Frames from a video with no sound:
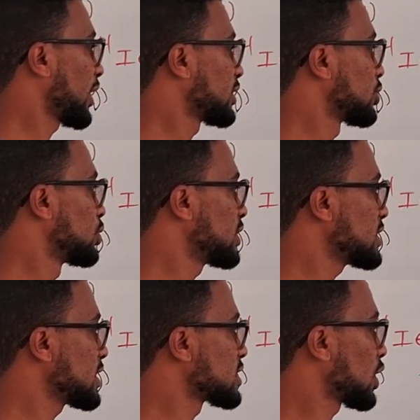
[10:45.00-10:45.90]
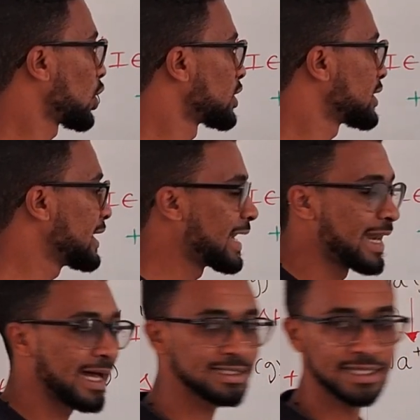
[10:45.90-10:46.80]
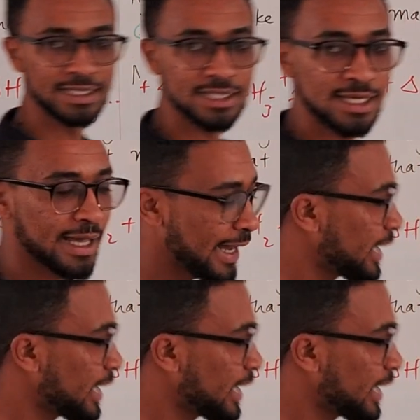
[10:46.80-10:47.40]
required to do this is called lattice